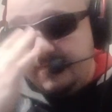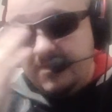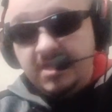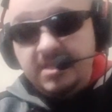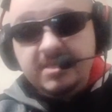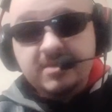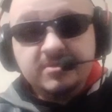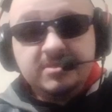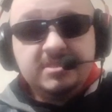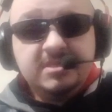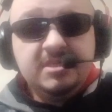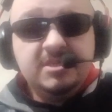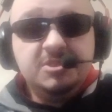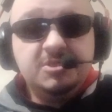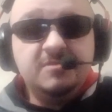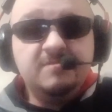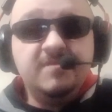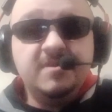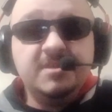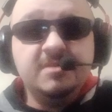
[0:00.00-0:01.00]
videos
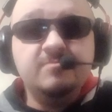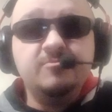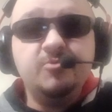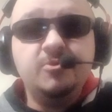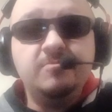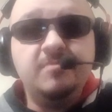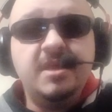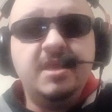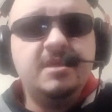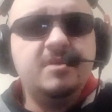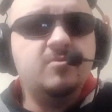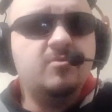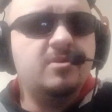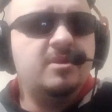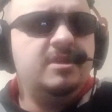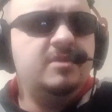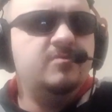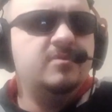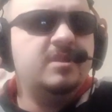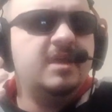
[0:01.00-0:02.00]
tg venom would make where
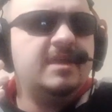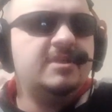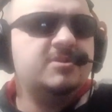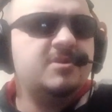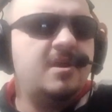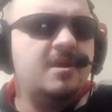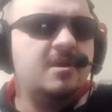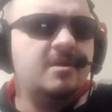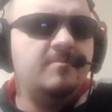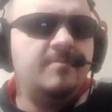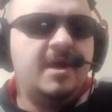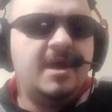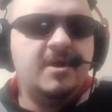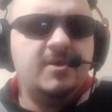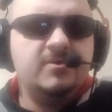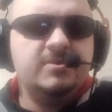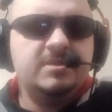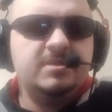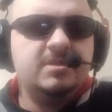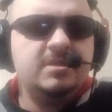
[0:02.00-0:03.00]
he would like talk
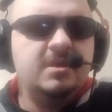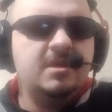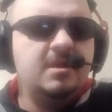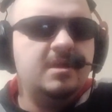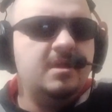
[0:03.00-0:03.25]
about